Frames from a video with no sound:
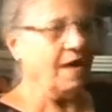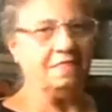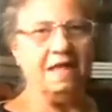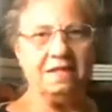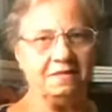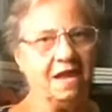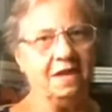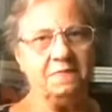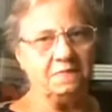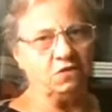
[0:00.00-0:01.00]
At that
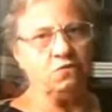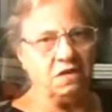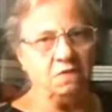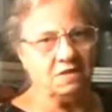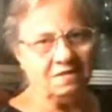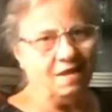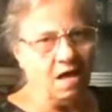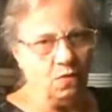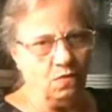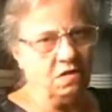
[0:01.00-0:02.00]
time, shooting was
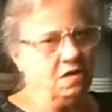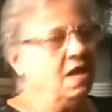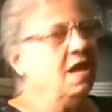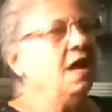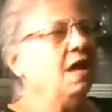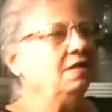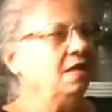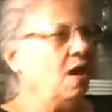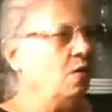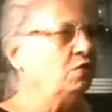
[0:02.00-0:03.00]
allowed.
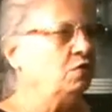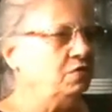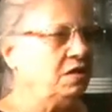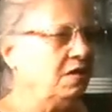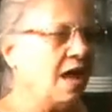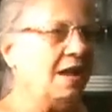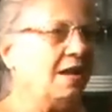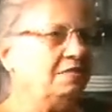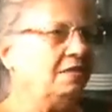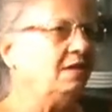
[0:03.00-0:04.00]
Now shooting, and
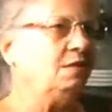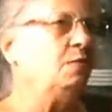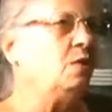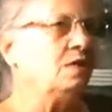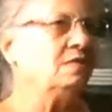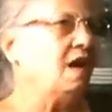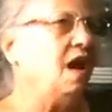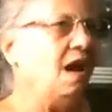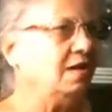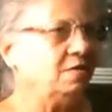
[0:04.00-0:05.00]
I think it broke his
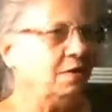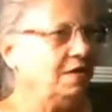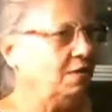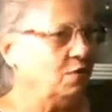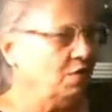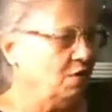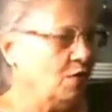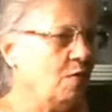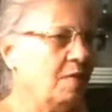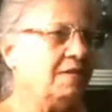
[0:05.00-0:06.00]
heart when he couldn't
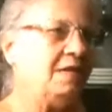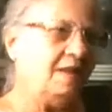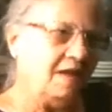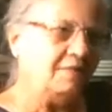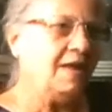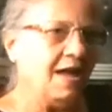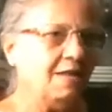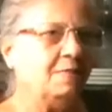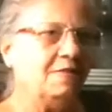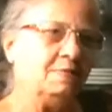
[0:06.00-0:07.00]
go, but he loved
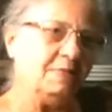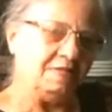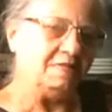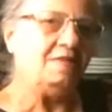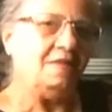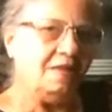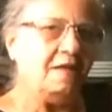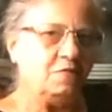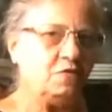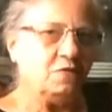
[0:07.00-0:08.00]
animals, but still he
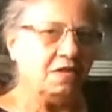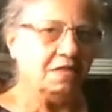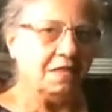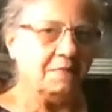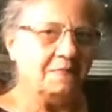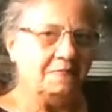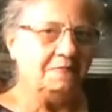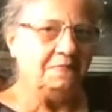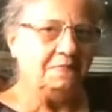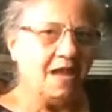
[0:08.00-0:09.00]
loved shooting them.
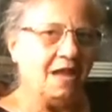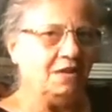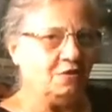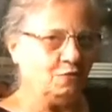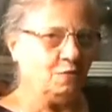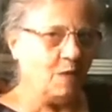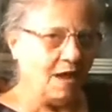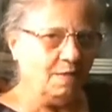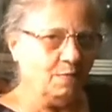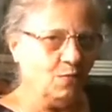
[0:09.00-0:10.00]
And he shoot
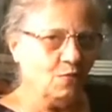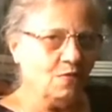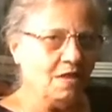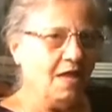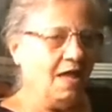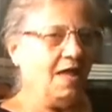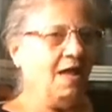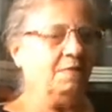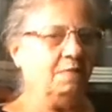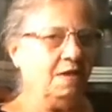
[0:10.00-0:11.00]
wild boar and